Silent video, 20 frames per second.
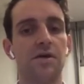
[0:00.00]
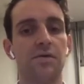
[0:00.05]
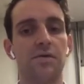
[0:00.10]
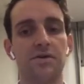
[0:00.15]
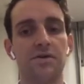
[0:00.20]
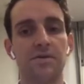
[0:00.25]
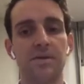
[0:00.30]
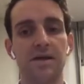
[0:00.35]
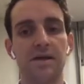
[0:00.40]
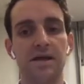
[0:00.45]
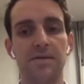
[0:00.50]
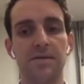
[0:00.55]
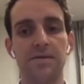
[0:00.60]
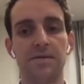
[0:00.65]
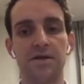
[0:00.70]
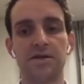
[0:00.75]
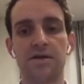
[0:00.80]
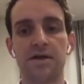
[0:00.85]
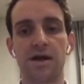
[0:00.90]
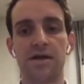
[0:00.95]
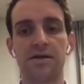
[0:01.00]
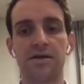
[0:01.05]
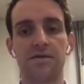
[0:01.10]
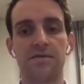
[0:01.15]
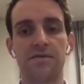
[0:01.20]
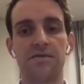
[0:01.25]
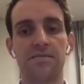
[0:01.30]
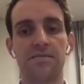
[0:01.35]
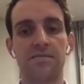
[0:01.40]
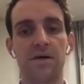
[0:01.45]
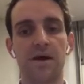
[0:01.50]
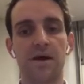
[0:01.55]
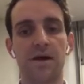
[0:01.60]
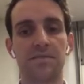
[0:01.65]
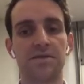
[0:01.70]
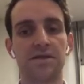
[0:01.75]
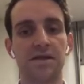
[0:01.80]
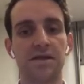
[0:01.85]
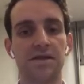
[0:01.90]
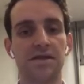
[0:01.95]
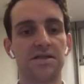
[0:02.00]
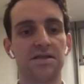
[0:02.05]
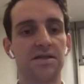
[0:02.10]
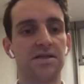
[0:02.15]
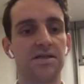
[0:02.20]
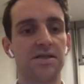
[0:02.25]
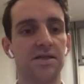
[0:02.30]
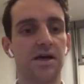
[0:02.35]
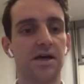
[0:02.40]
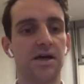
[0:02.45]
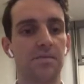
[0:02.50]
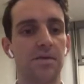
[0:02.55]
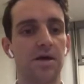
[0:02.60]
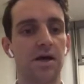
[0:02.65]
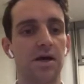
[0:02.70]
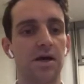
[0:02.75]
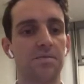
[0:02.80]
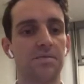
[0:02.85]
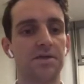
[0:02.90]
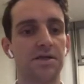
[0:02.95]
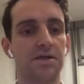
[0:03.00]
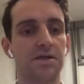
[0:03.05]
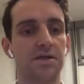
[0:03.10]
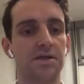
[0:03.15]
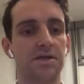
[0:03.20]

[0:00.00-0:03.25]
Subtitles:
whether it be an image-guided biopsy like a CT-guided biopsy,